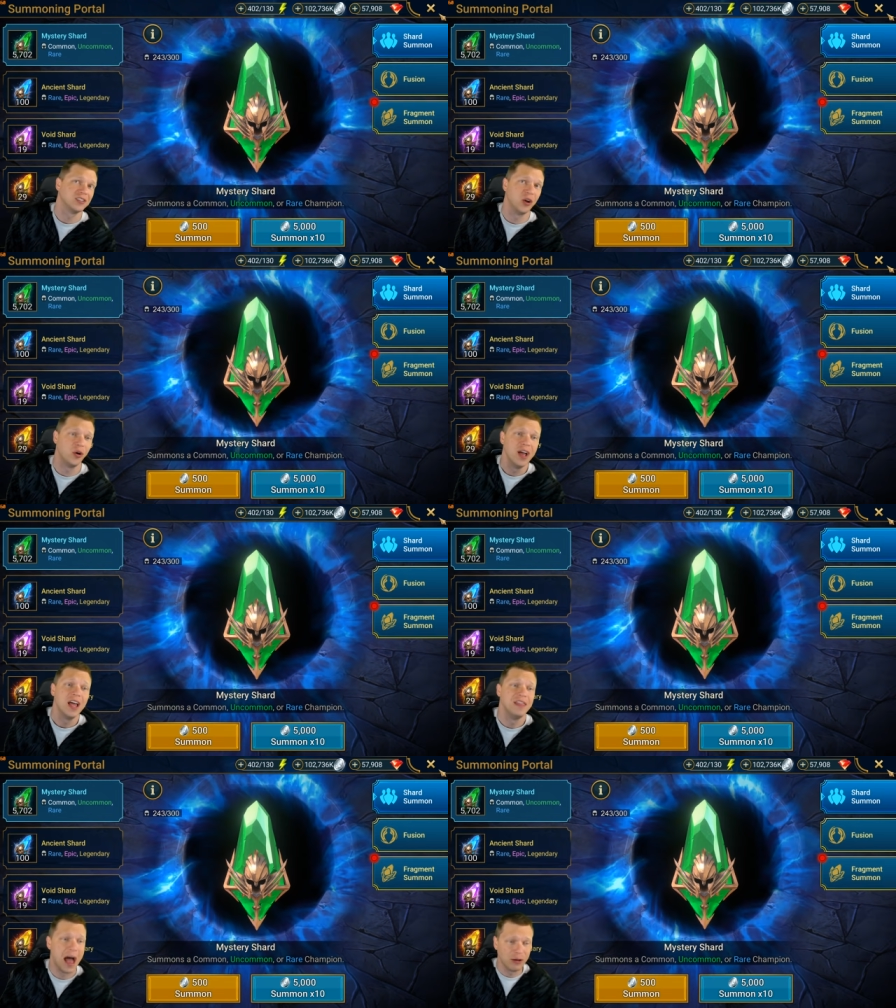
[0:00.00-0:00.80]
So
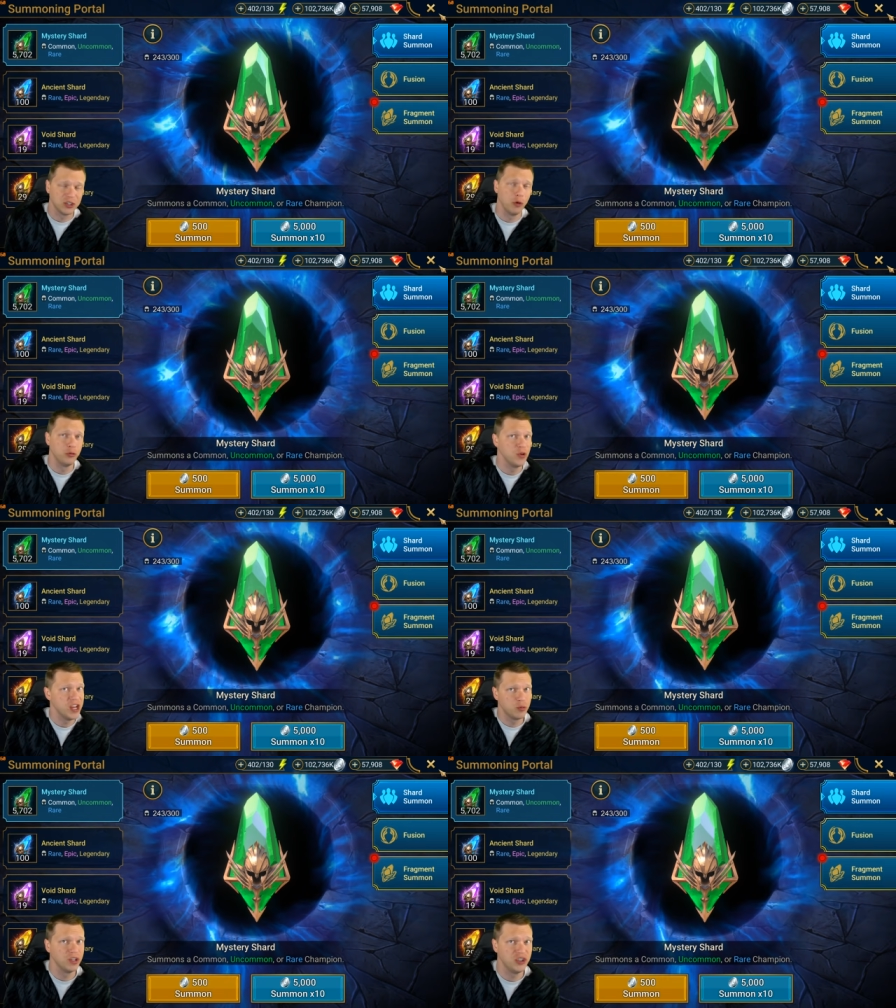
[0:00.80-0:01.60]
now let's go through
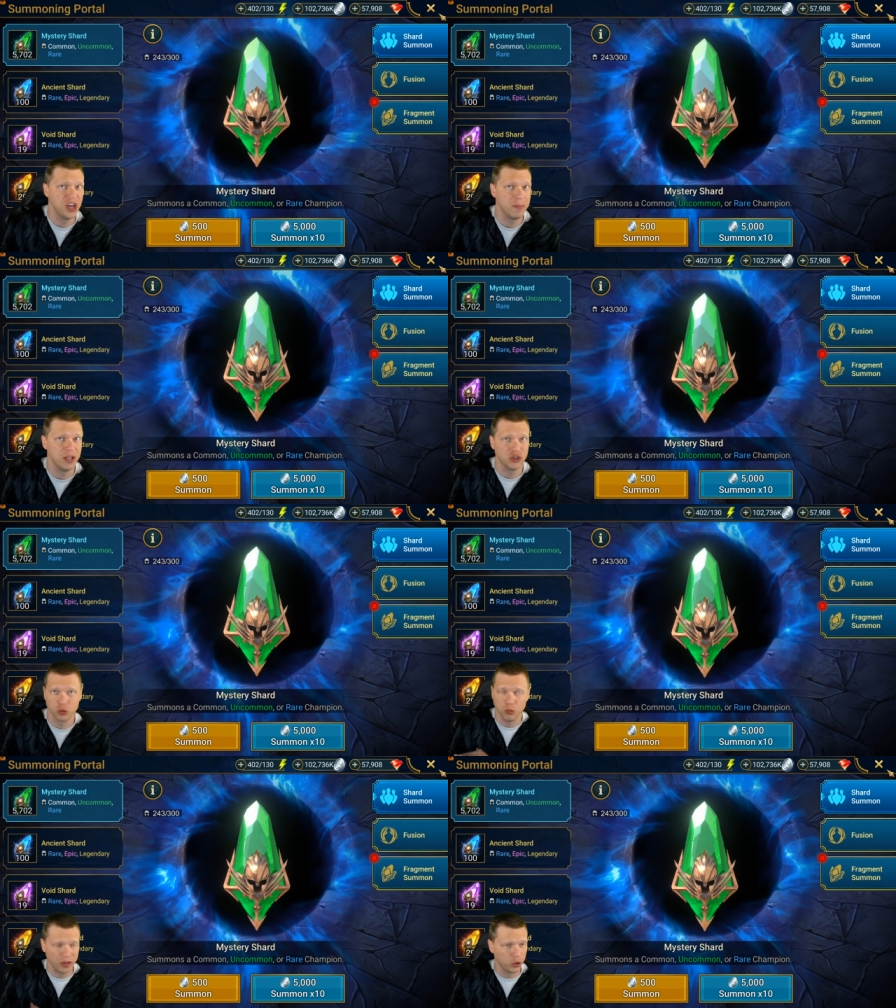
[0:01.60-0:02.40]
each one of these champions just
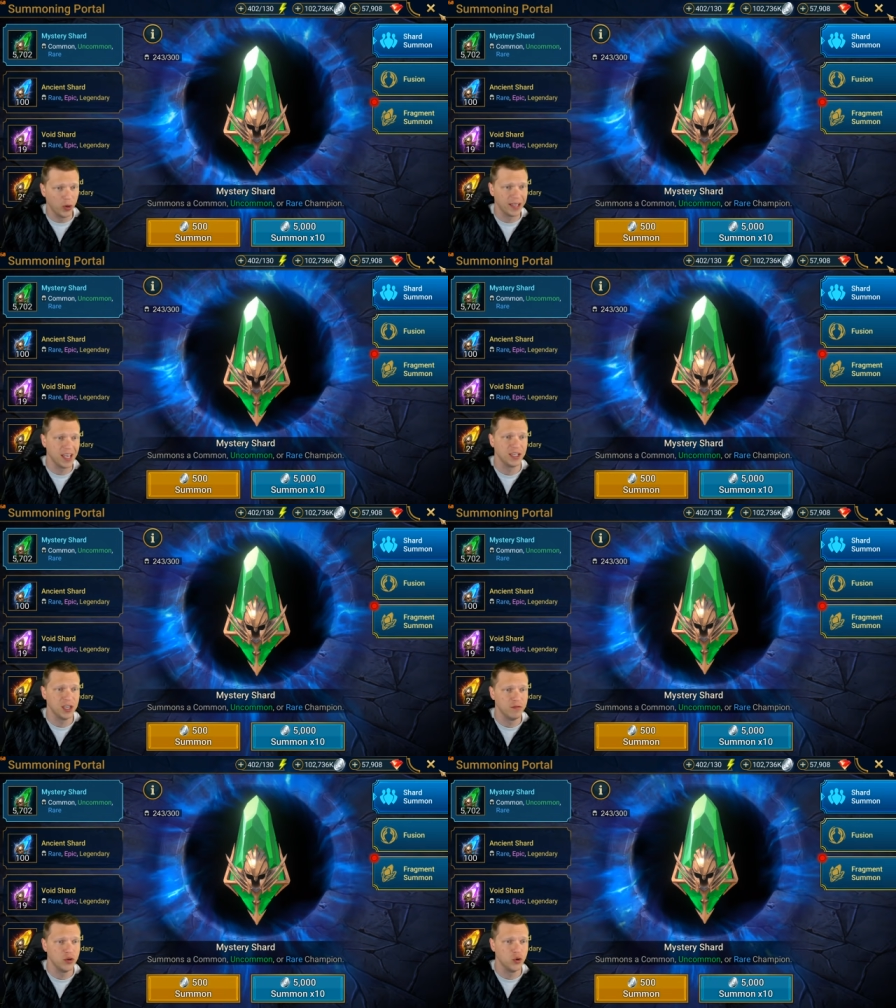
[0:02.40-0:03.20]
really quick and
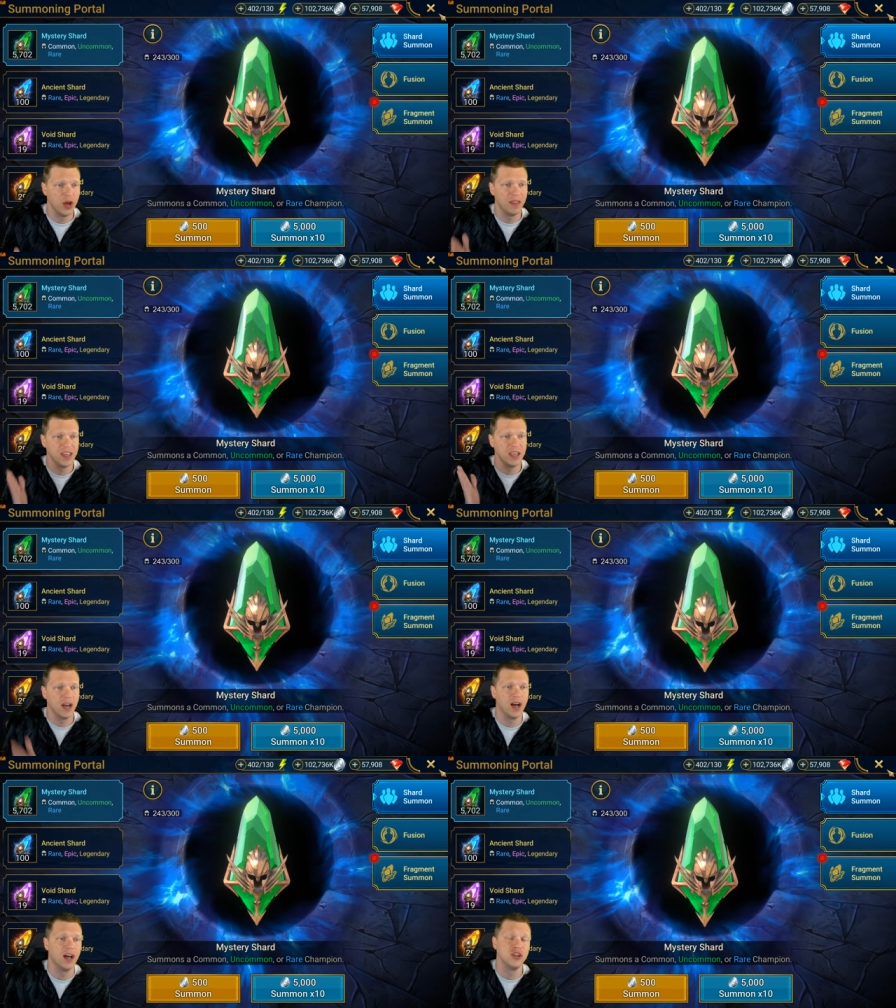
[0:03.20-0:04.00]
give you the
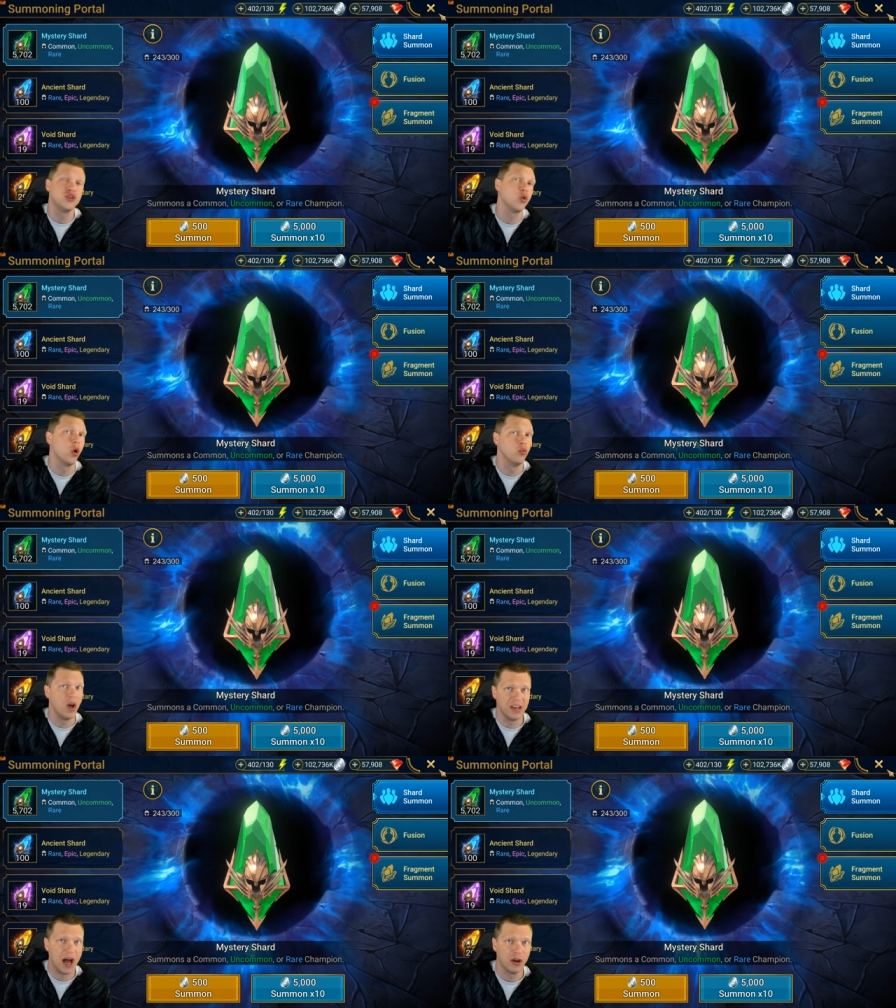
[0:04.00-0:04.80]
uh, the short
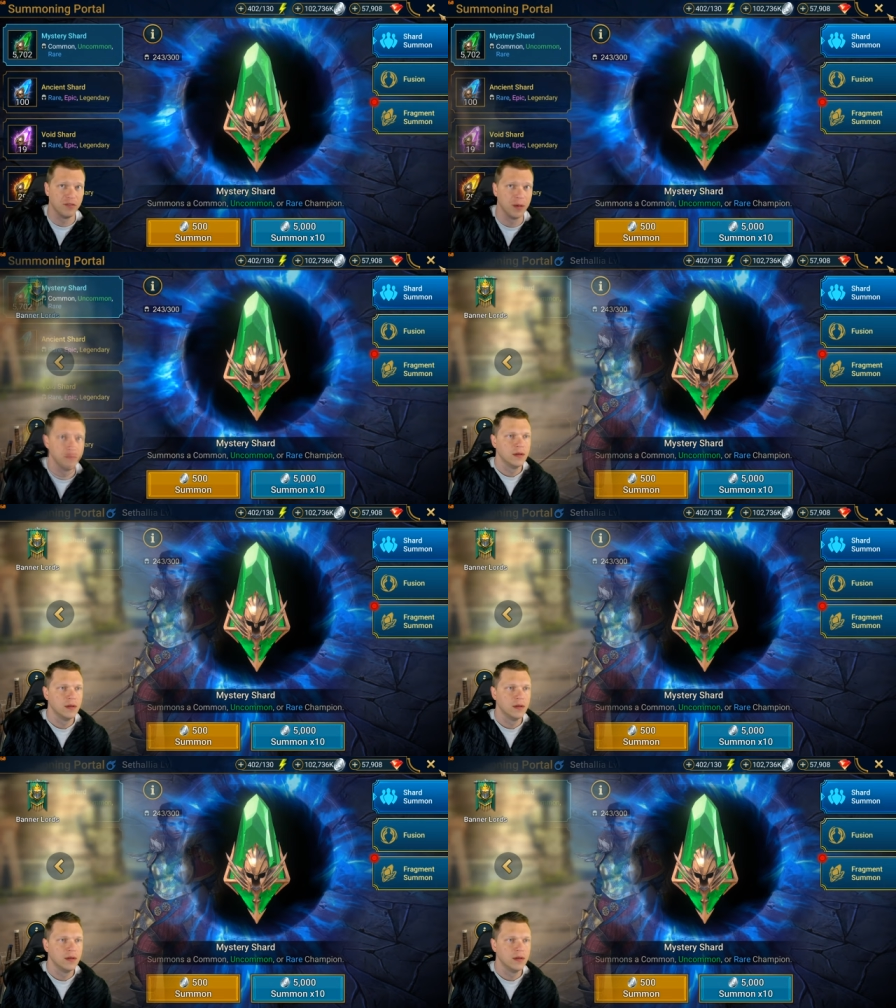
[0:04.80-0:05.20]
rundown of them.